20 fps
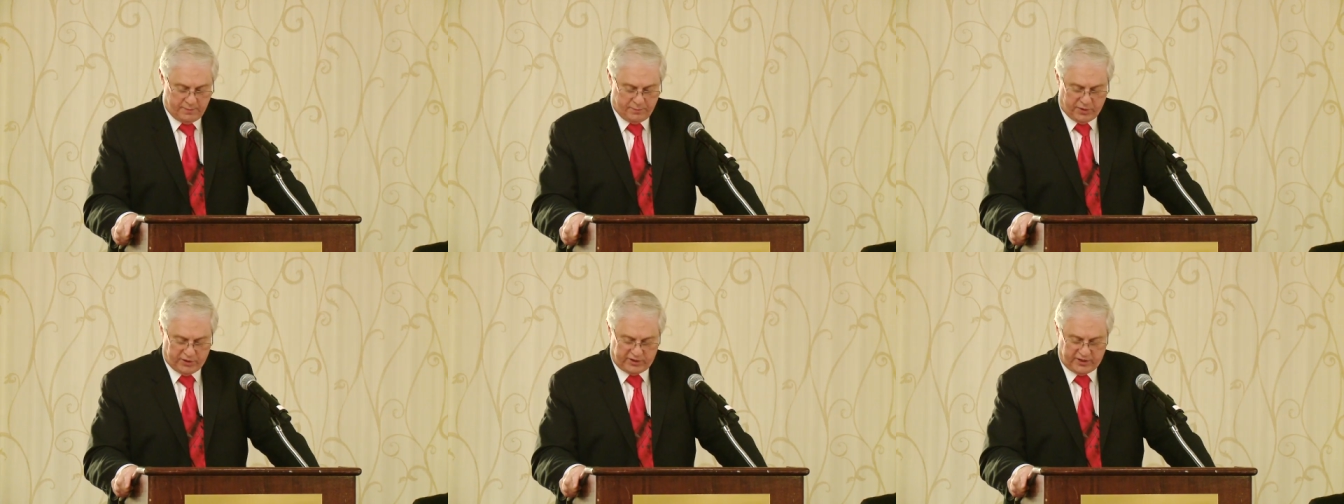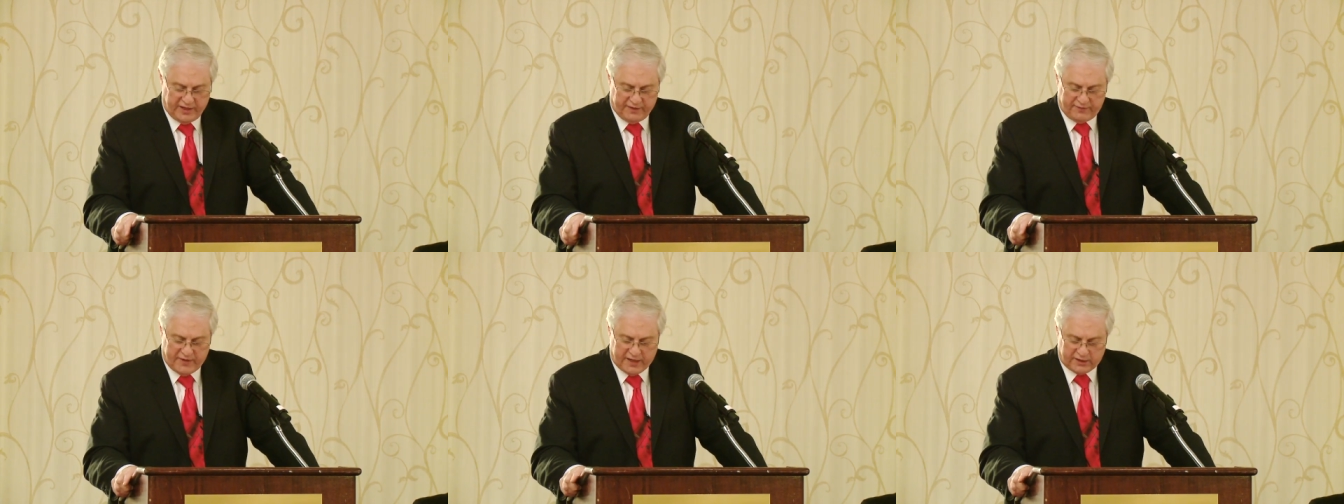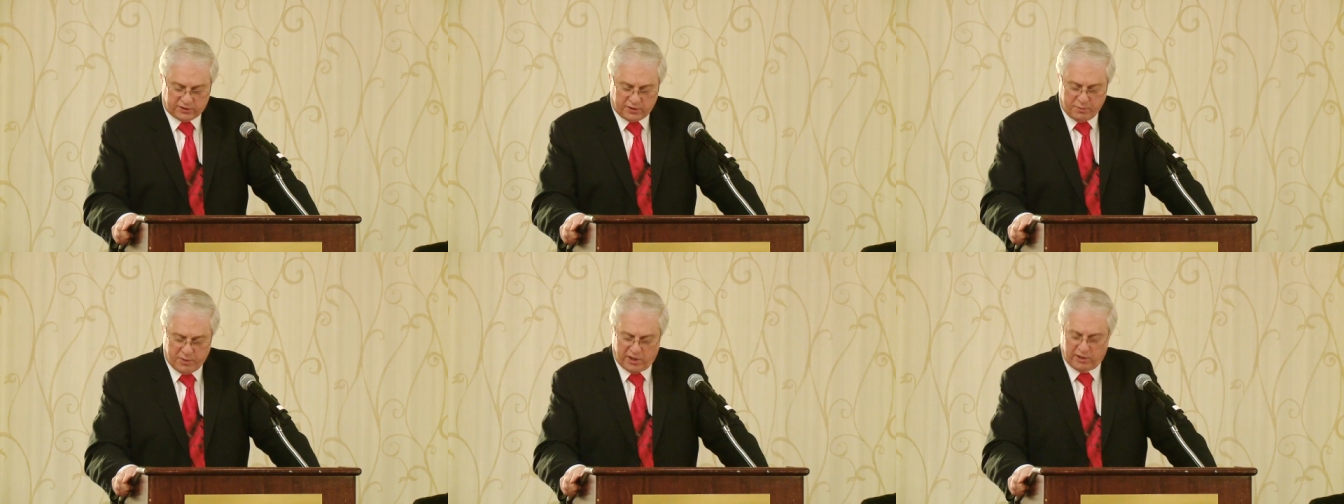birthday of
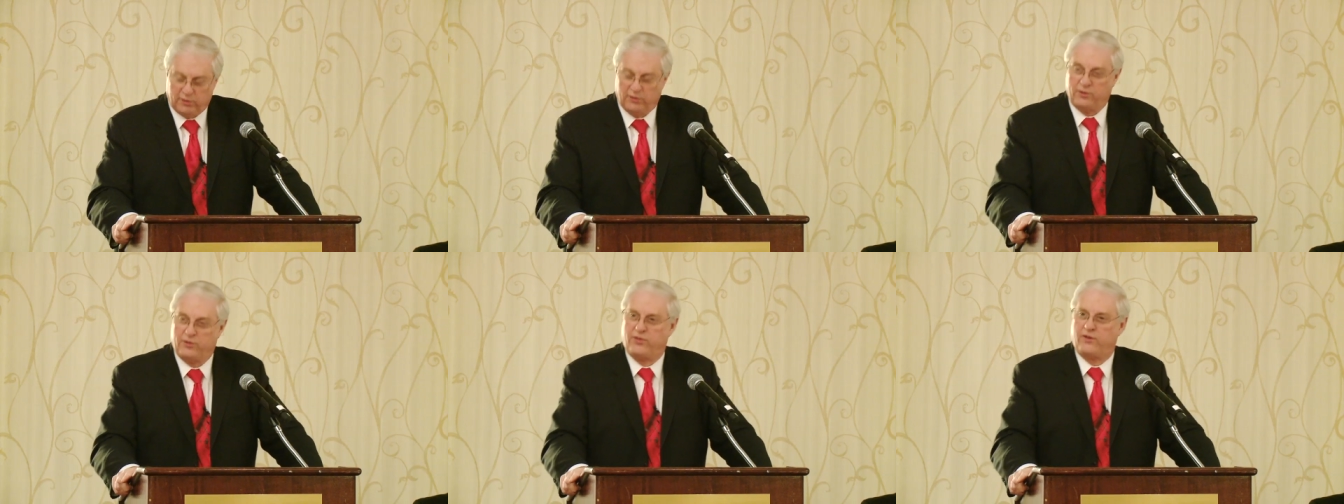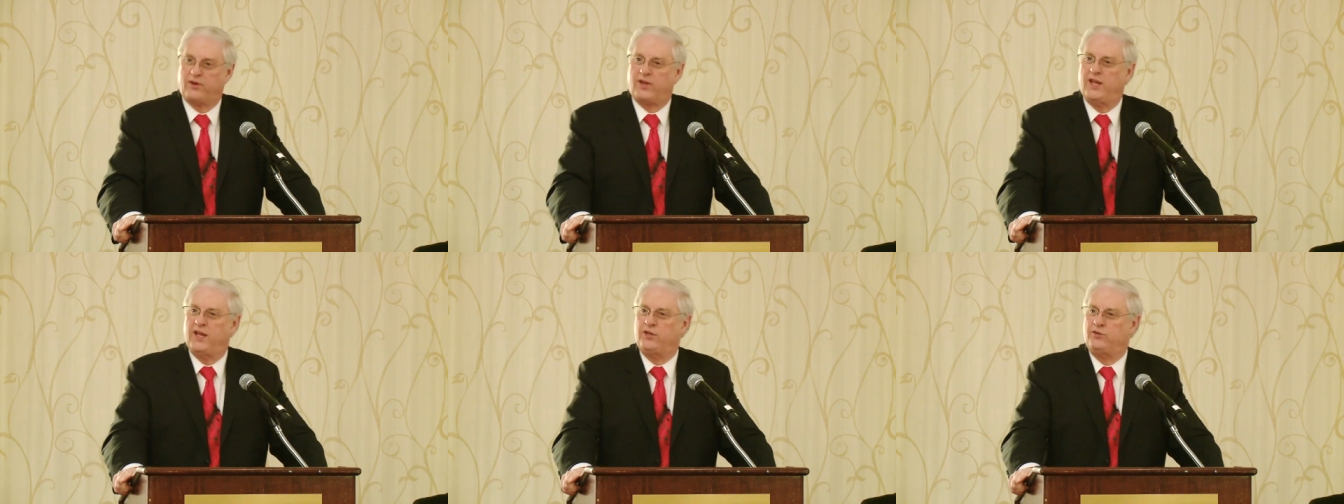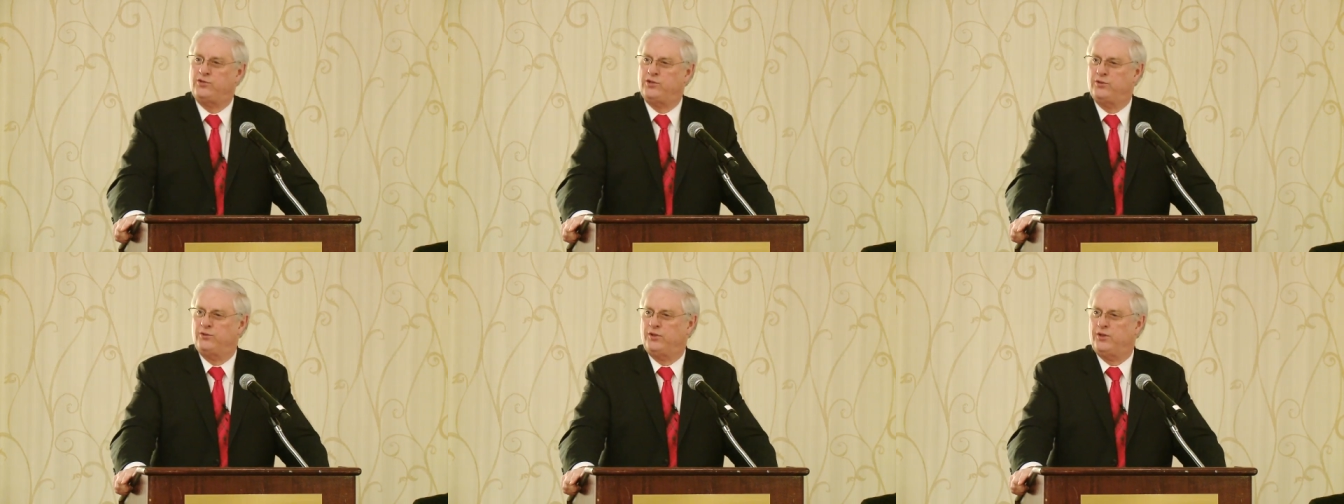Dr. Martin Luther King
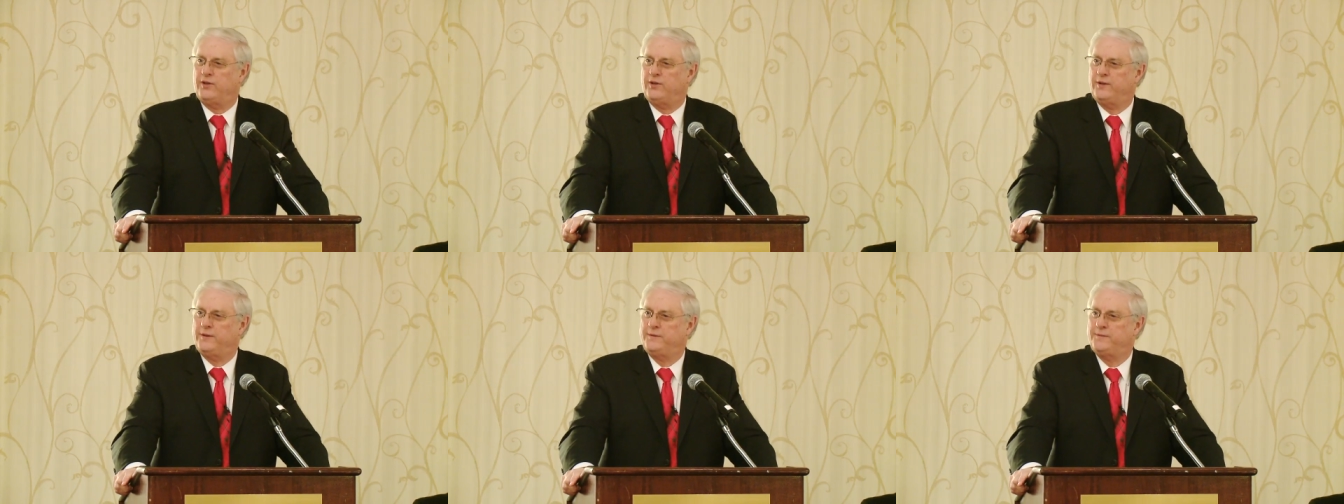Jr.